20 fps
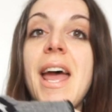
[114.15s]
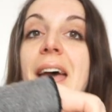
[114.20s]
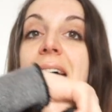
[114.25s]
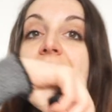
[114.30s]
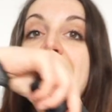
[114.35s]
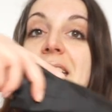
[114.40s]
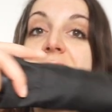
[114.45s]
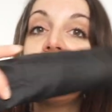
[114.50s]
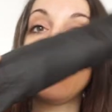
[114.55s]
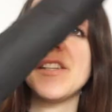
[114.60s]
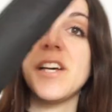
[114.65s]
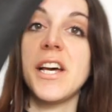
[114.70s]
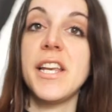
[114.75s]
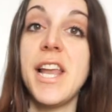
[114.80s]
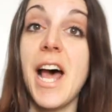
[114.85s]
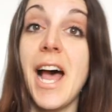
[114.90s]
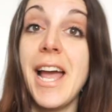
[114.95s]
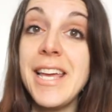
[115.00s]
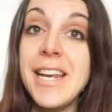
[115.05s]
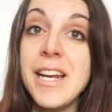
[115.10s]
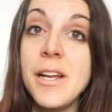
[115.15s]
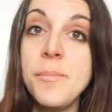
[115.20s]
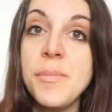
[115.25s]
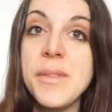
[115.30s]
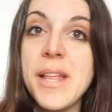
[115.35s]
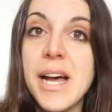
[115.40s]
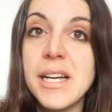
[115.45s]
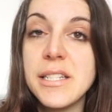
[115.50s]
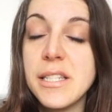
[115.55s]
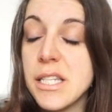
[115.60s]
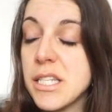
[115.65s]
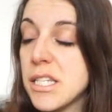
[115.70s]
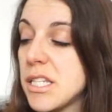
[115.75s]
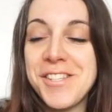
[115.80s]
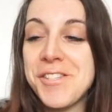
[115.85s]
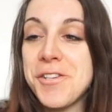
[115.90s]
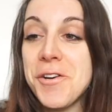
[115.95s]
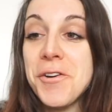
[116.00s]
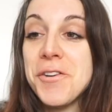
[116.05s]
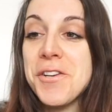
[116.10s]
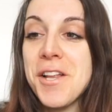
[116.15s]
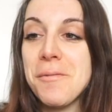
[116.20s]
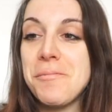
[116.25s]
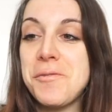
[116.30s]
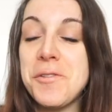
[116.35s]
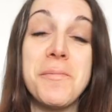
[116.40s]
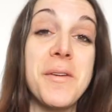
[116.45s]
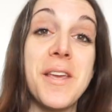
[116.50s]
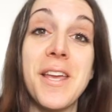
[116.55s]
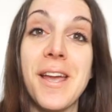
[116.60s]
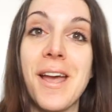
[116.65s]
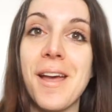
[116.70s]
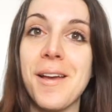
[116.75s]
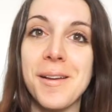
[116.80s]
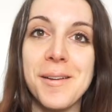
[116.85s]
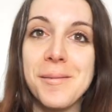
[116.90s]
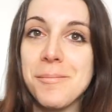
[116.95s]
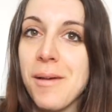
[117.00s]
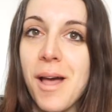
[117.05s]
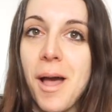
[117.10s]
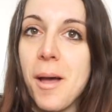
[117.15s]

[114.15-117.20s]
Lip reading: And an item that turned out to be